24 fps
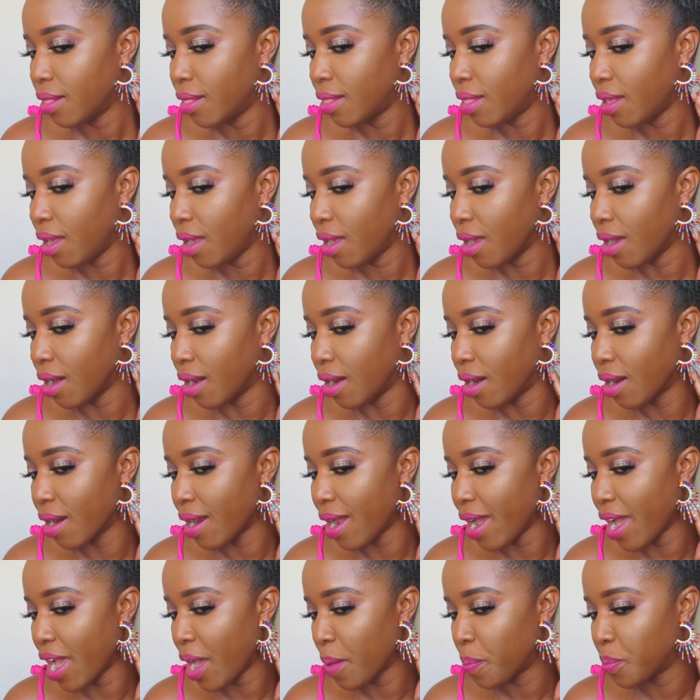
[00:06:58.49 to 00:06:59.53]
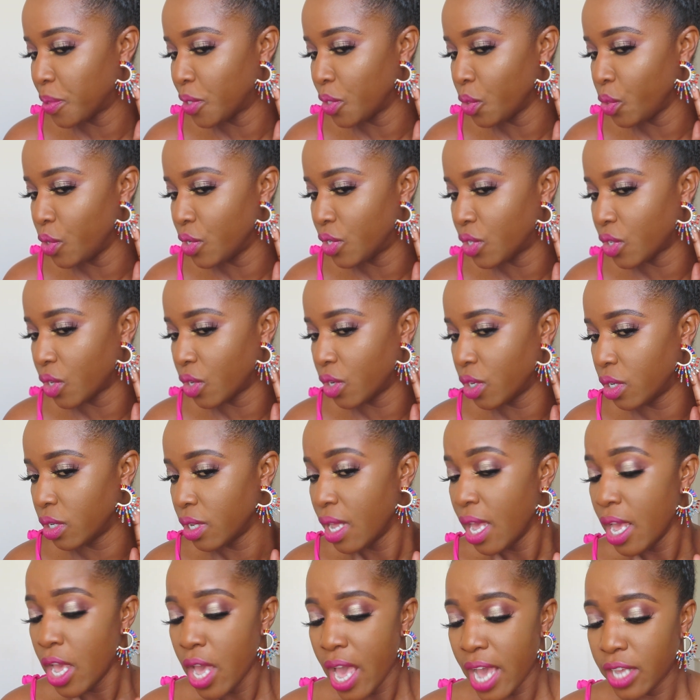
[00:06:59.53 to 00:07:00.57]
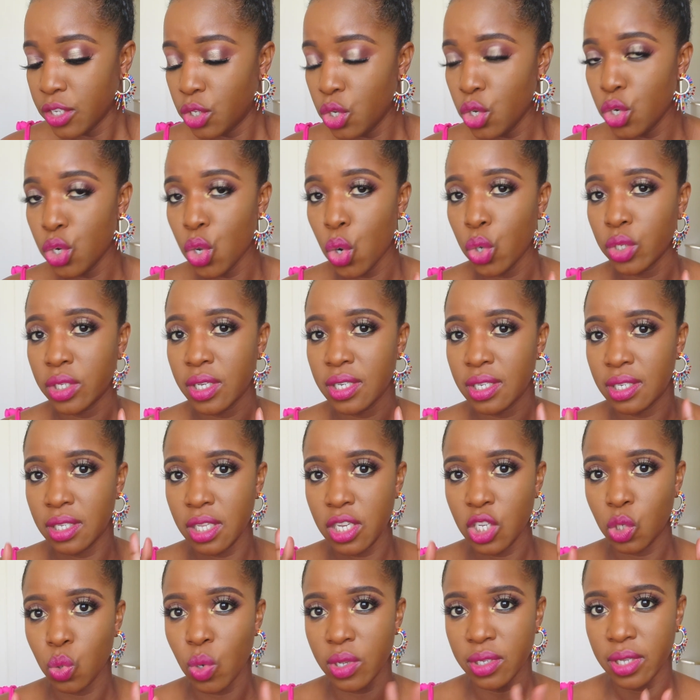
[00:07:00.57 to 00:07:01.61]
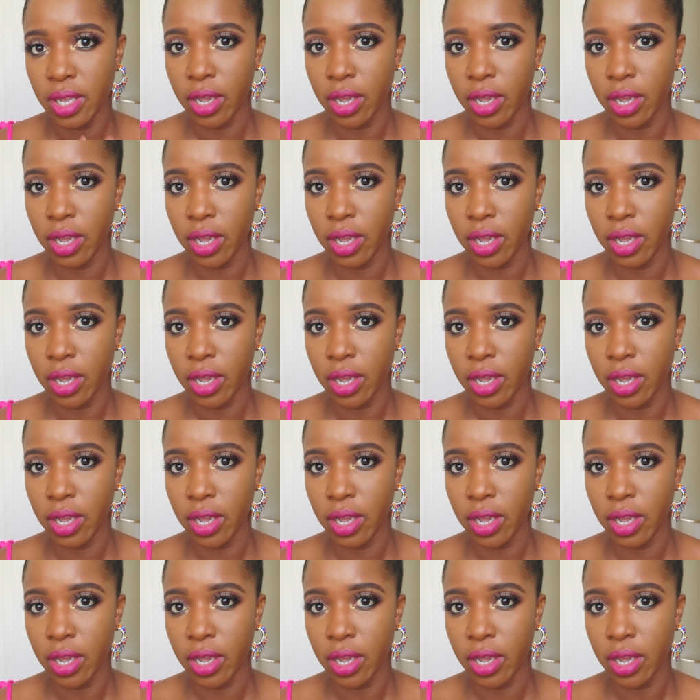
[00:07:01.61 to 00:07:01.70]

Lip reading: They are absolutely stunning. As you notice, these ones